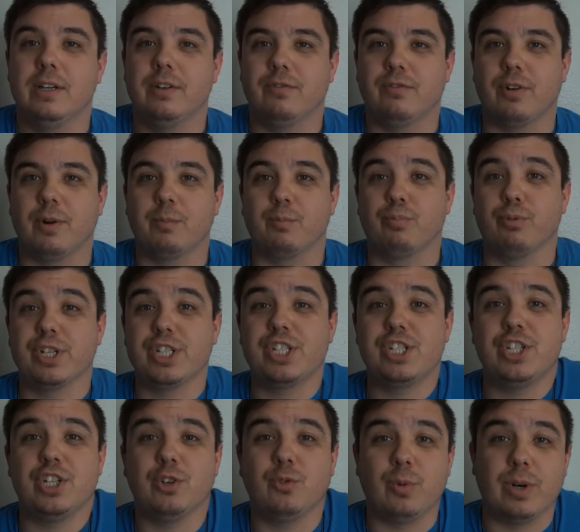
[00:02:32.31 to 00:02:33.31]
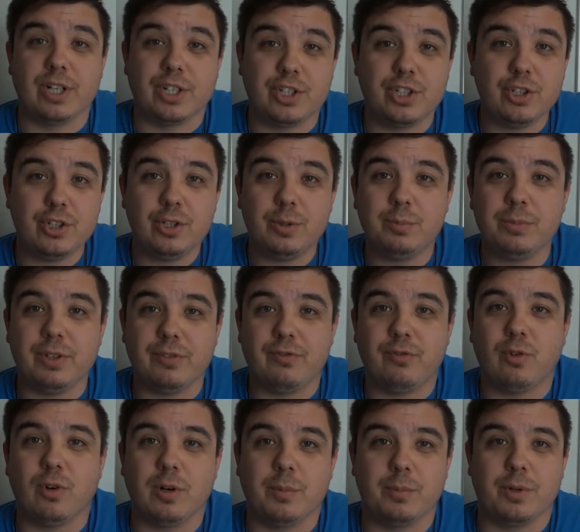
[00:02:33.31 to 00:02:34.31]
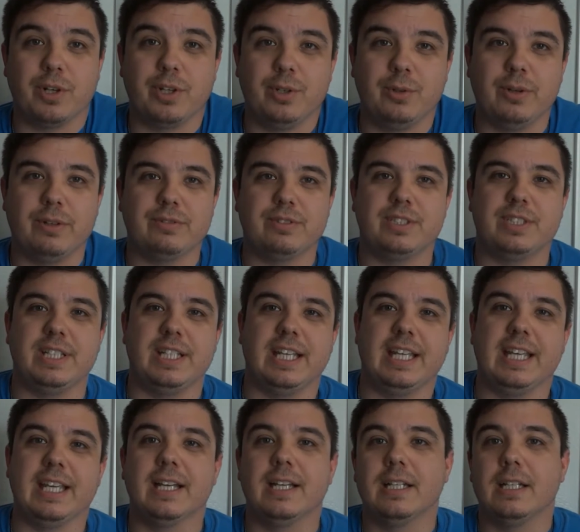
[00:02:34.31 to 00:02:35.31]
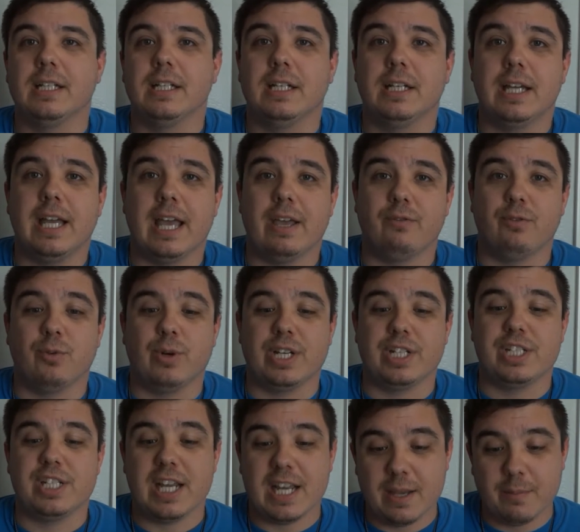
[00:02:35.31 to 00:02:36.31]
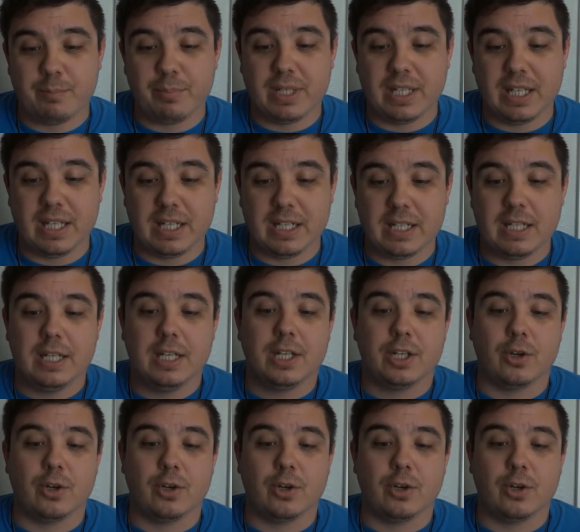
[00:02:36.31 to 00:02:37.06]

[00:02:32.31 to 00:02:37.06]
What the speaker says: Fabricio Werdum, the former UFC heavyweight champion,